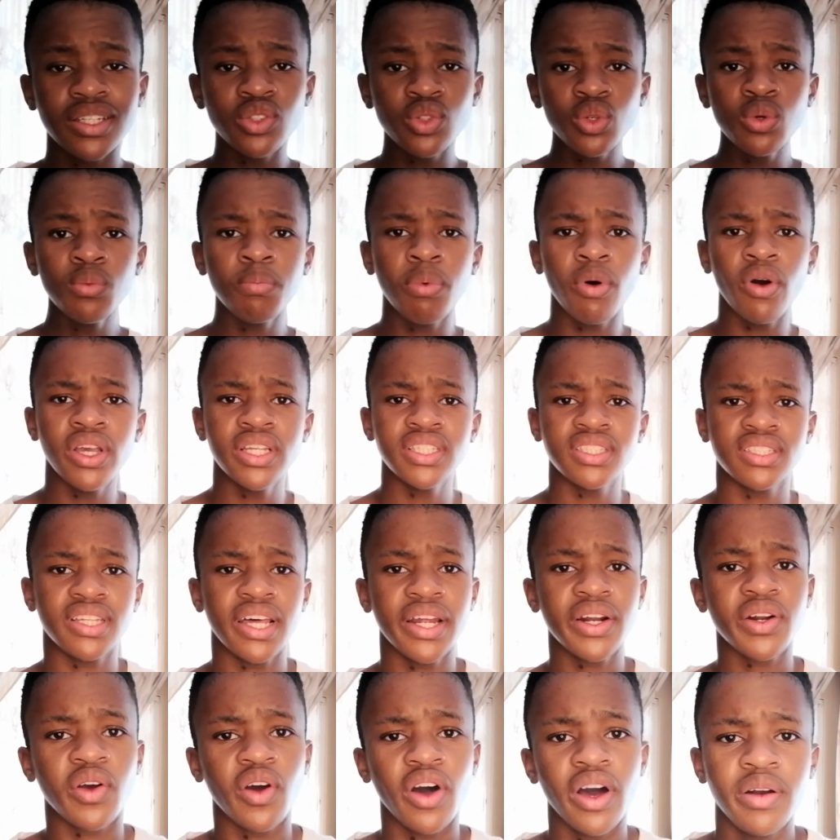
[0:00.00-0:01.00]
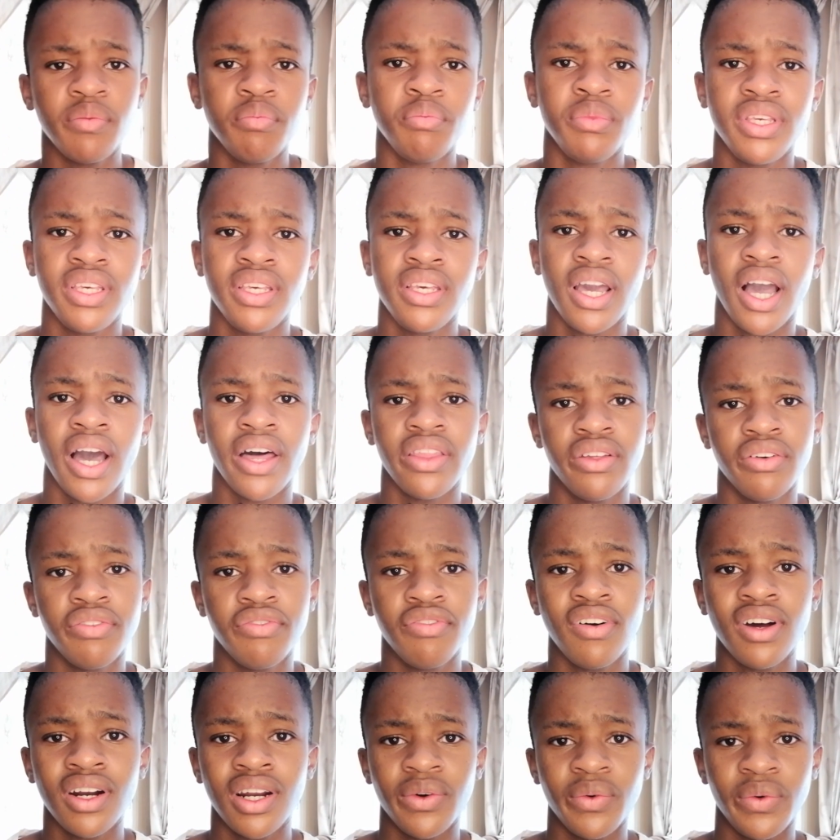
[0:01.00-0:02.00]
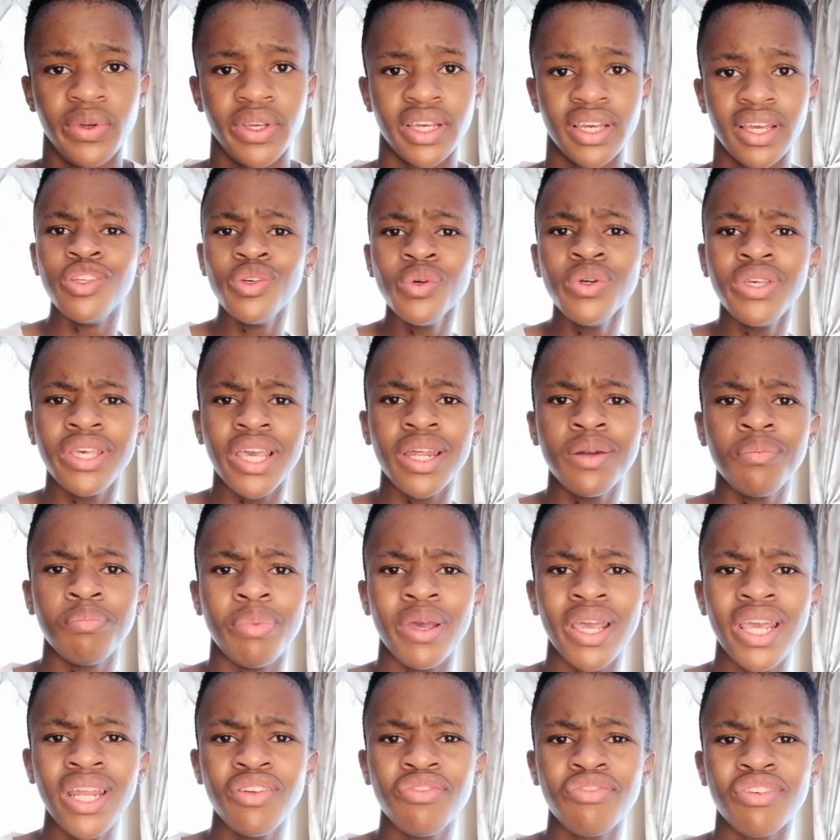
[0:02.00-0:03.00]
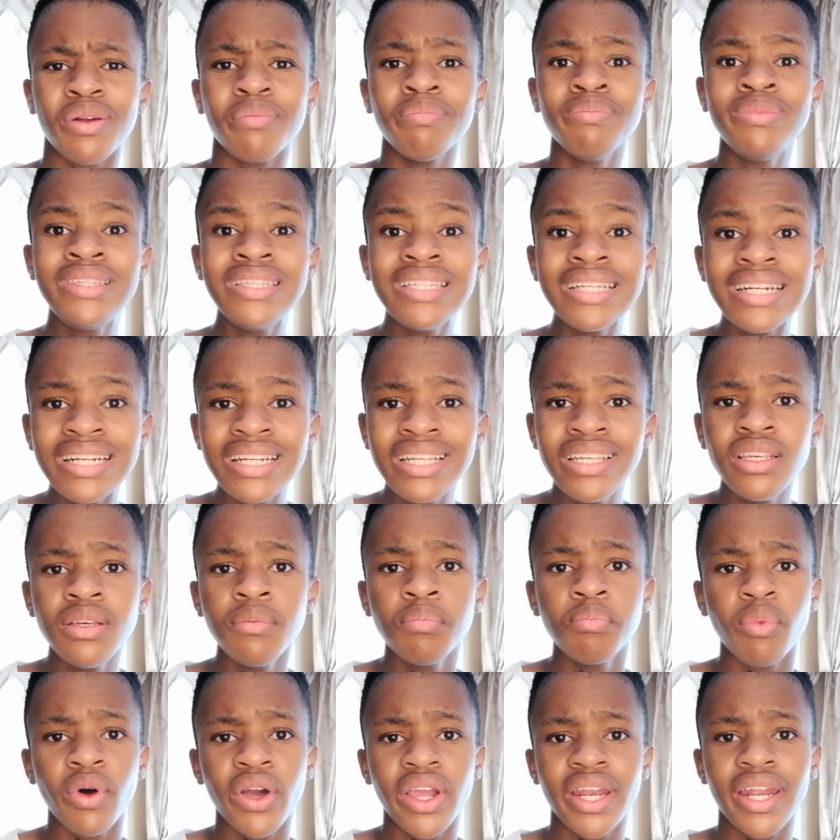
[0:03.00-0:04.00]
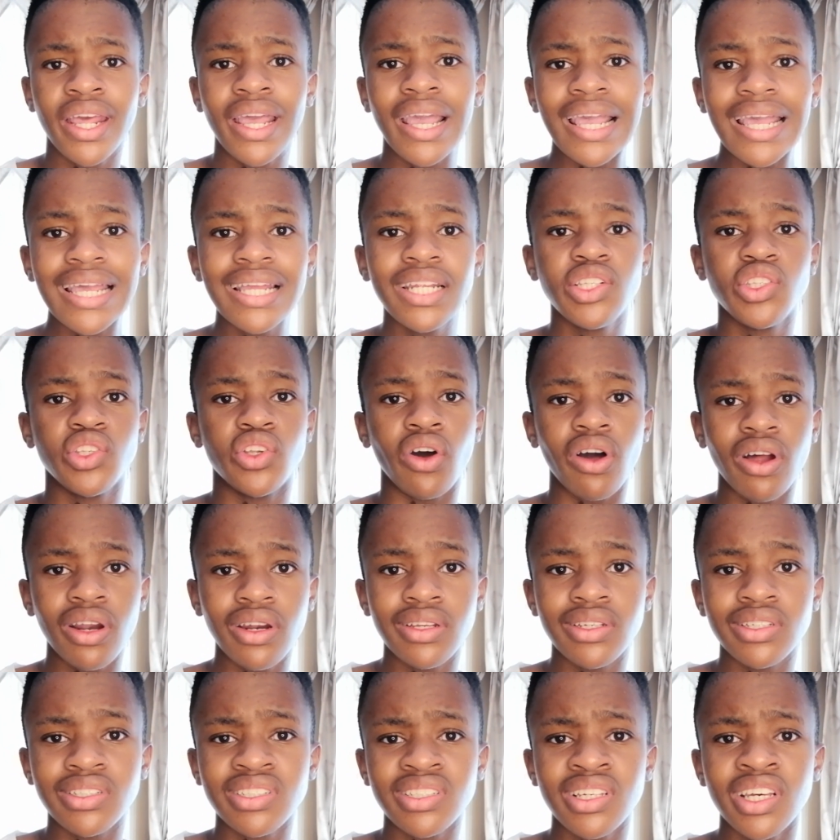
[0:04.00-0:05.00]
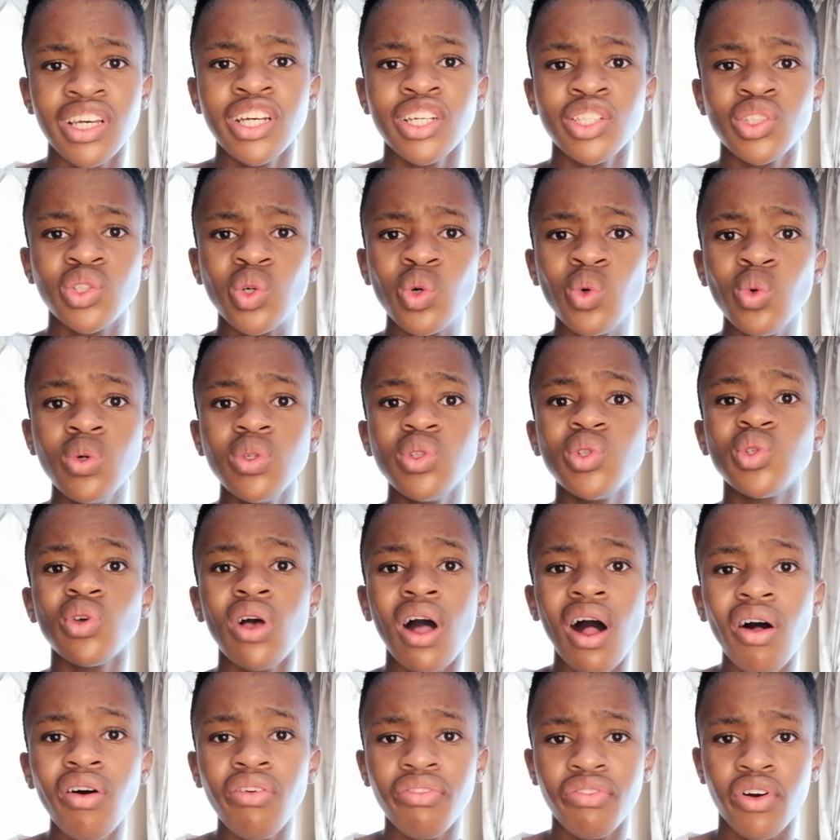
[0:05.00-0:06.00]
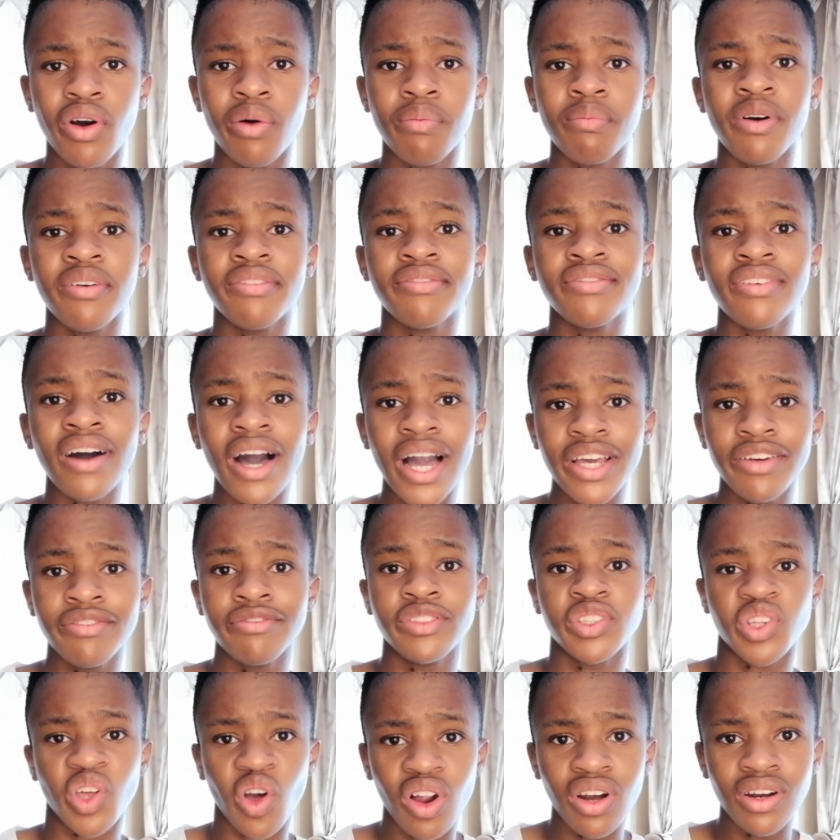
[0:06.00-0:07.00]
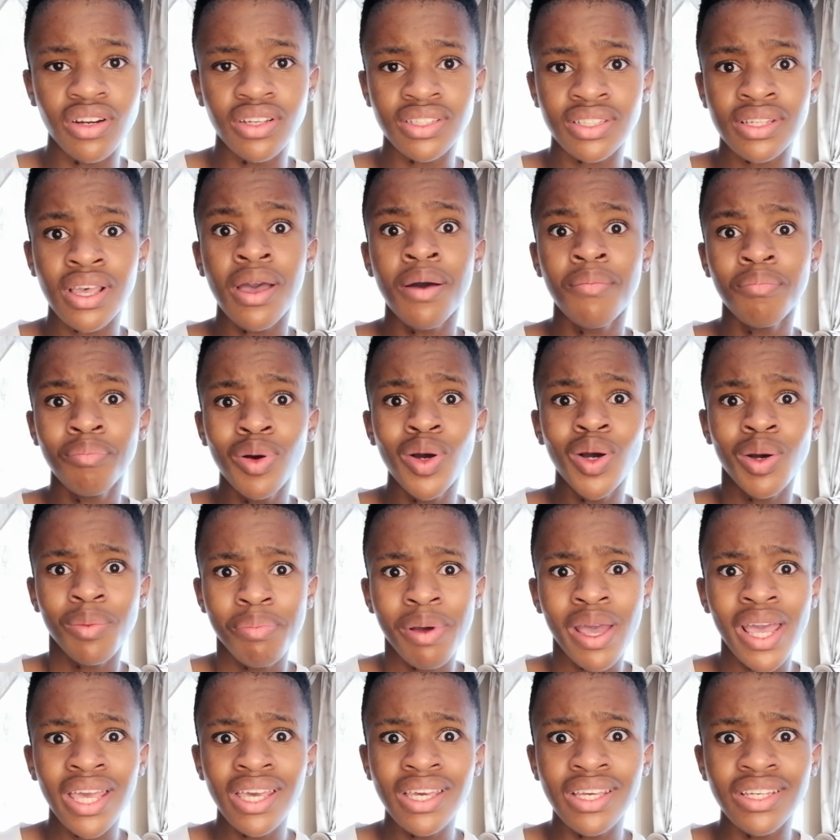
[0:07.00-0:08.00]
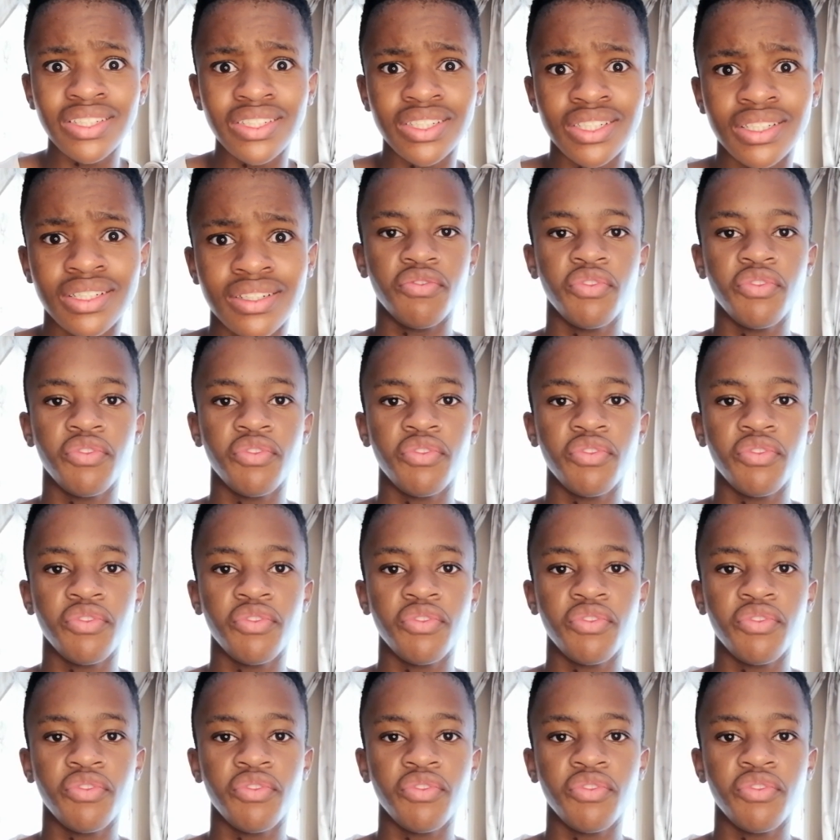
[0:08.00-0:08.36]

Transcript: The two points that got me are the following. You get paid from $3.8 to $12.5 per page.